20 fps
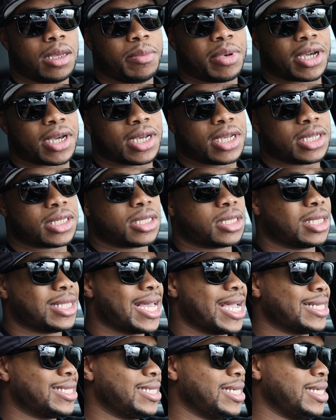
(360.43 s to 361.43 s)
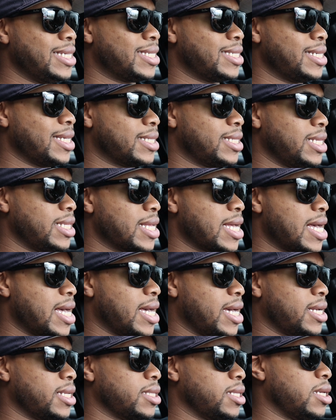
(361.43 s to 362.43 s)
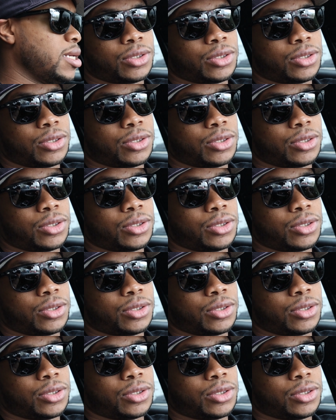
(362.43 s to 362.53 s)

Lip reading: because 1969